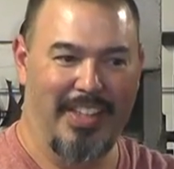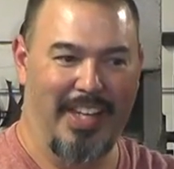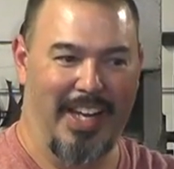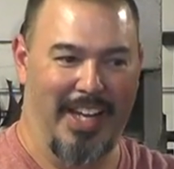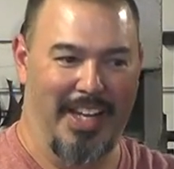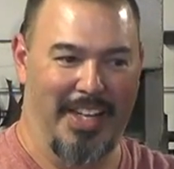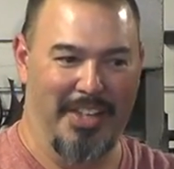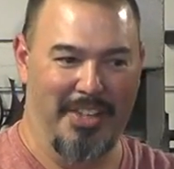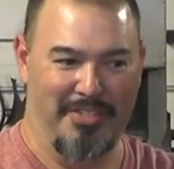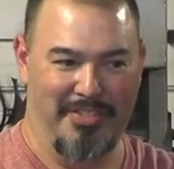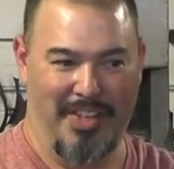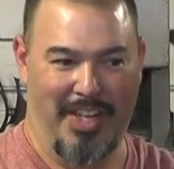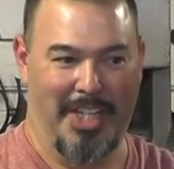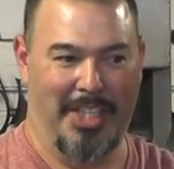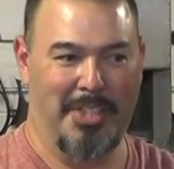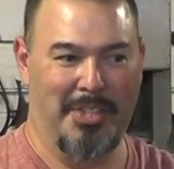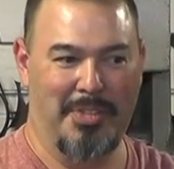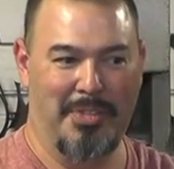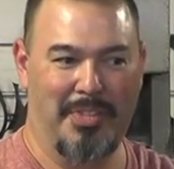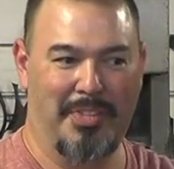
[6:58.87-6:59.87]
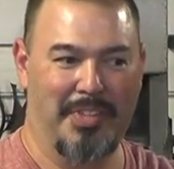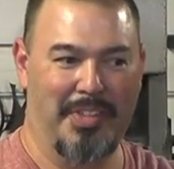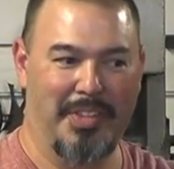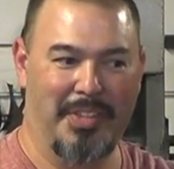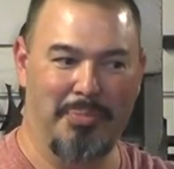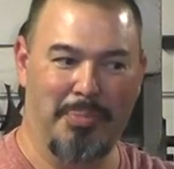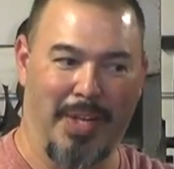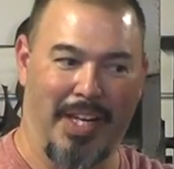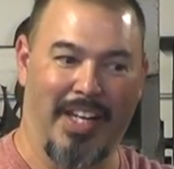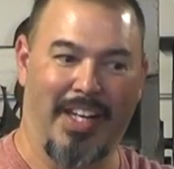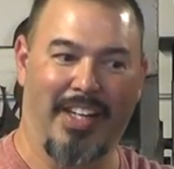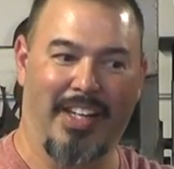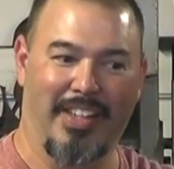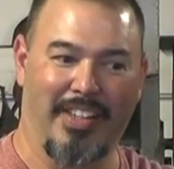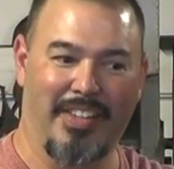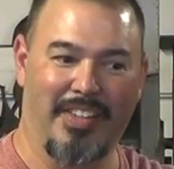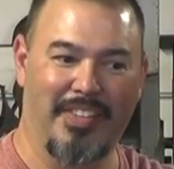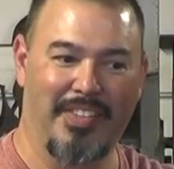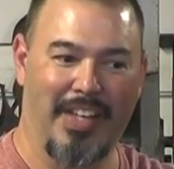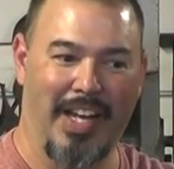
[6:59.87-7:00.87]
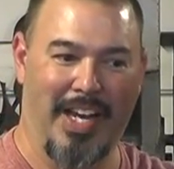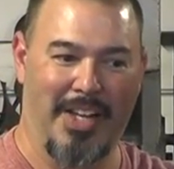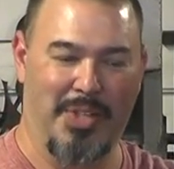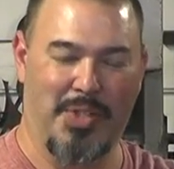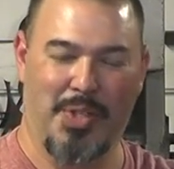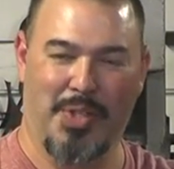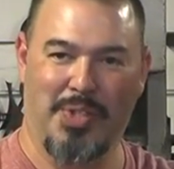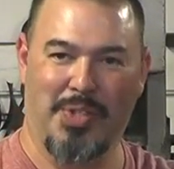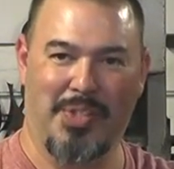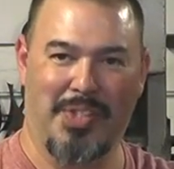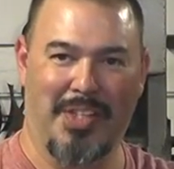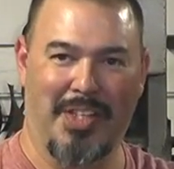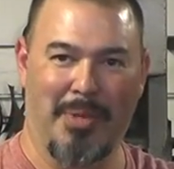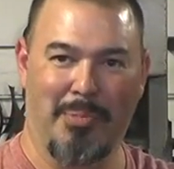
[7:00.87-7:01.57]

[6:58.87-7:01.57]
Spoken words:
and effect meaning not just the